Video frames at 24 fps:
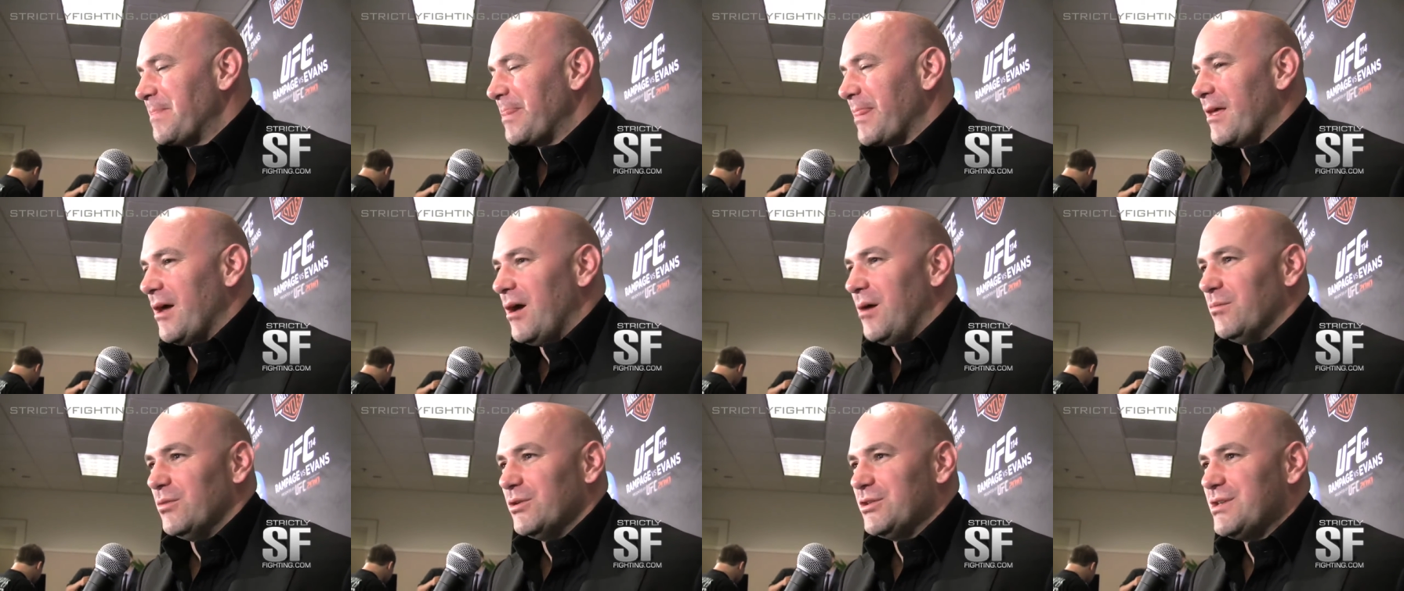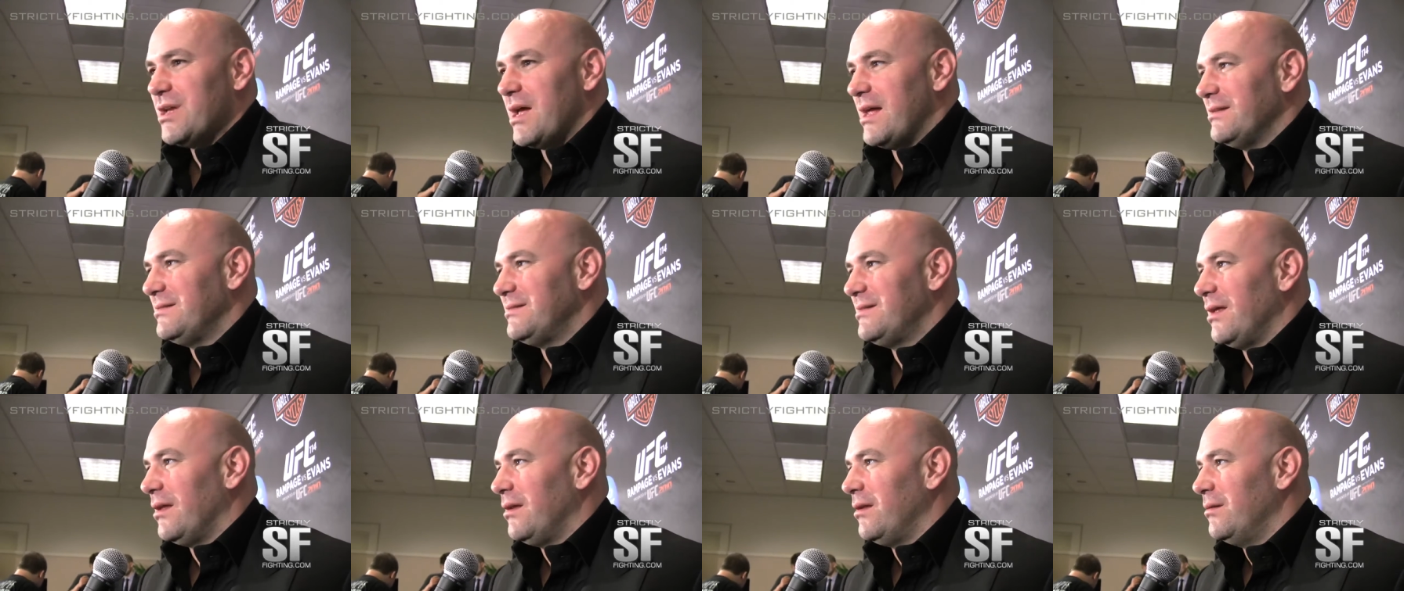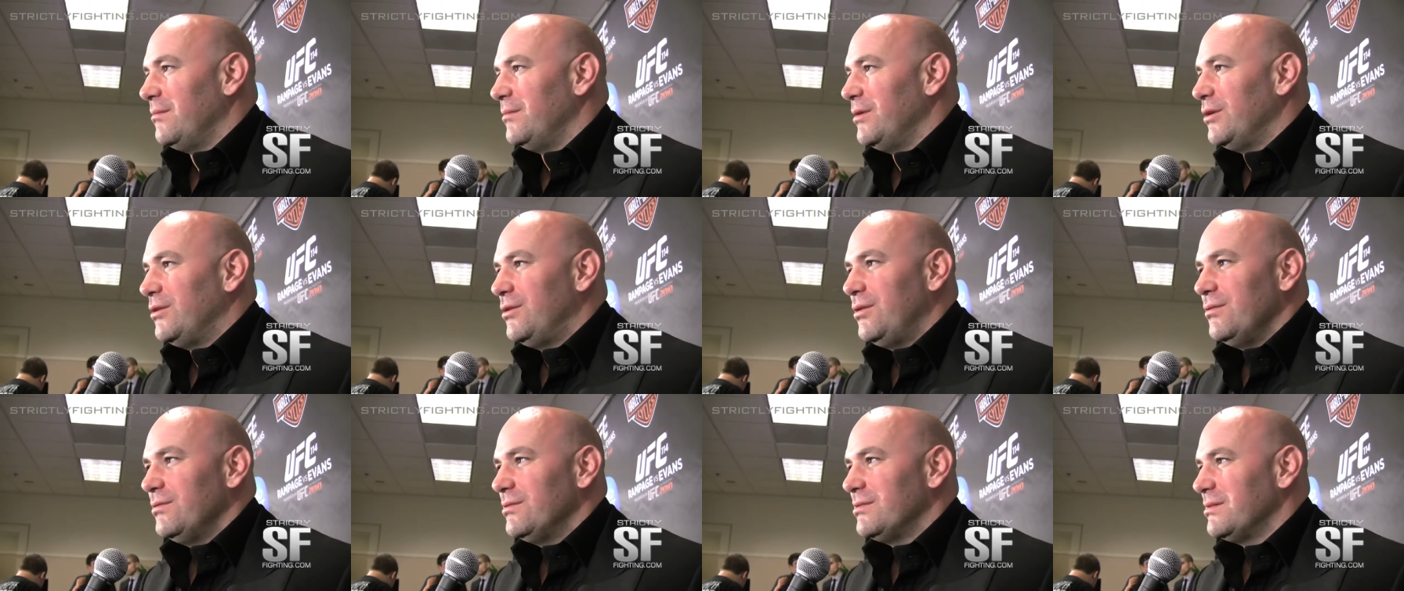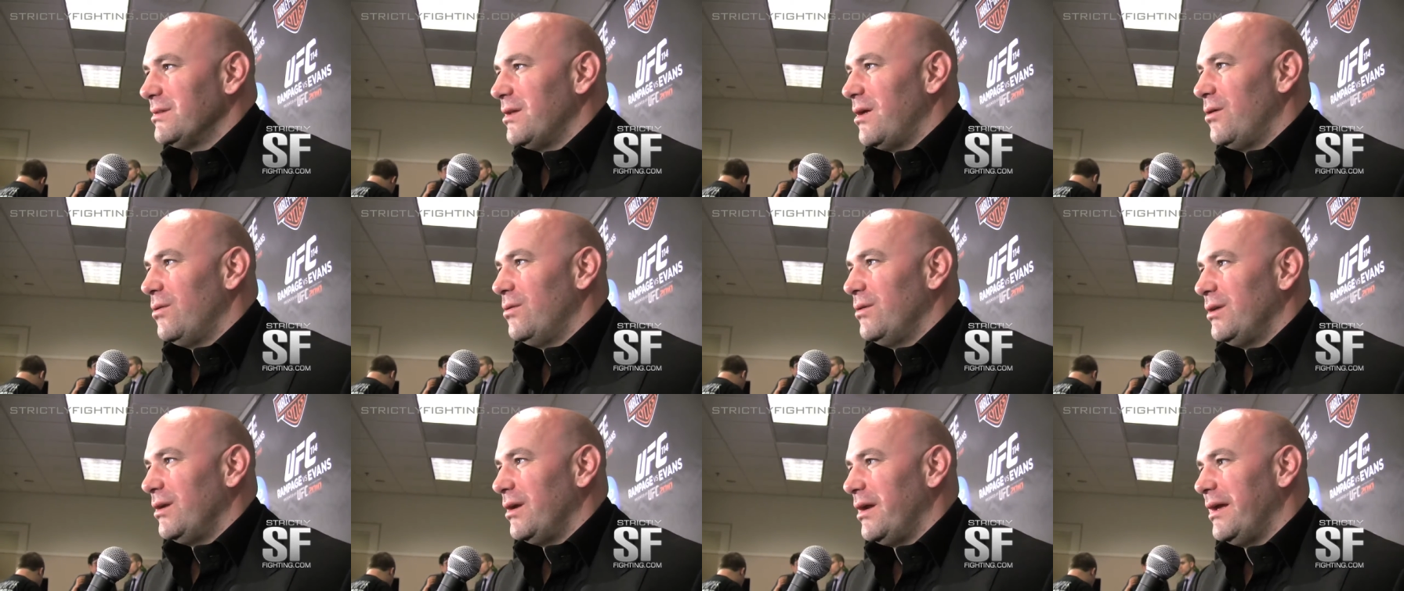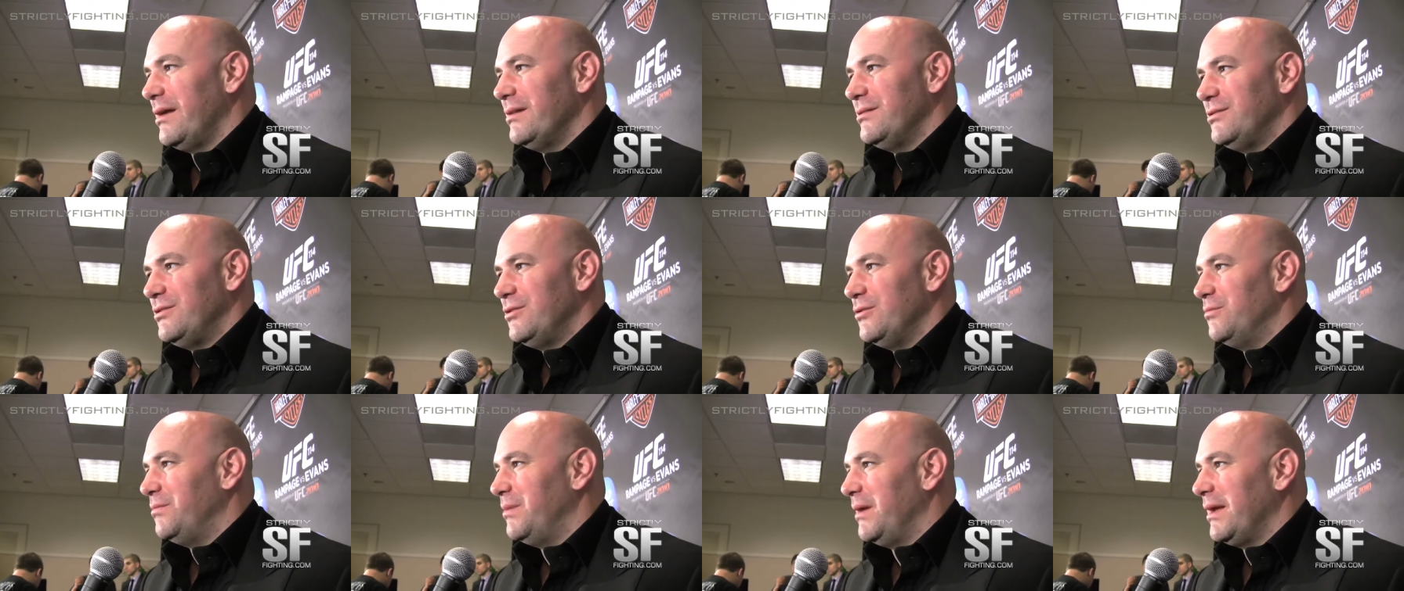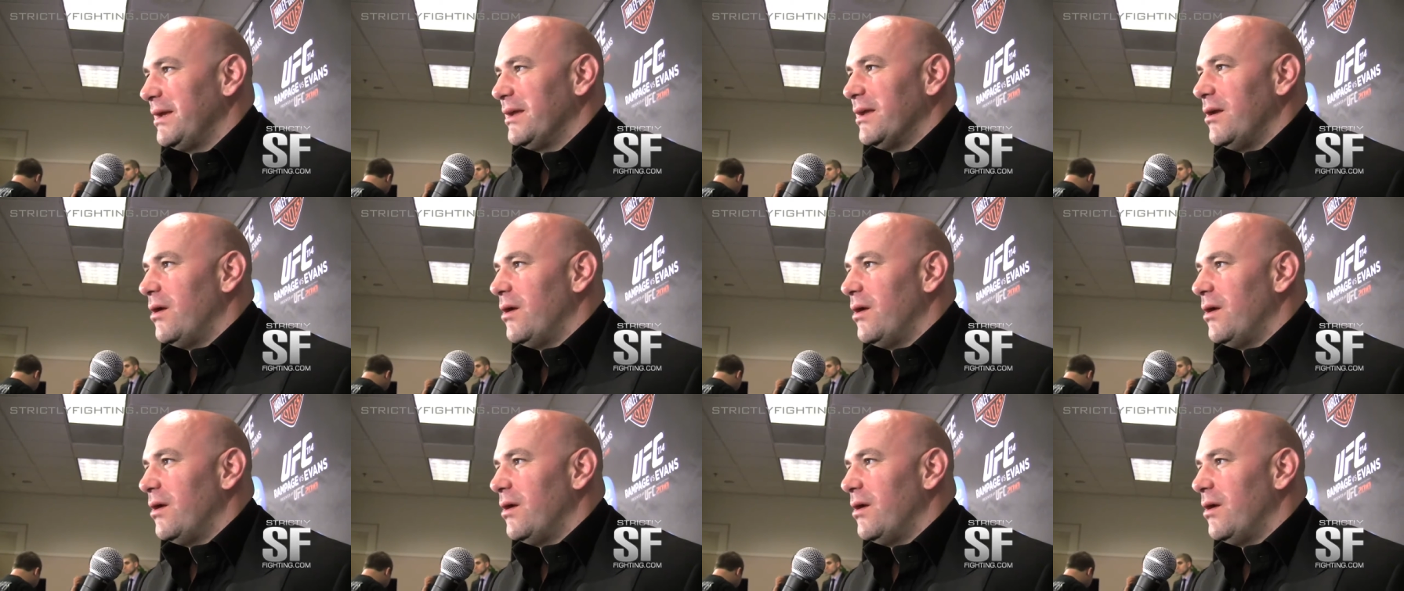Rashad's telling him, you're too slow and your head's too big.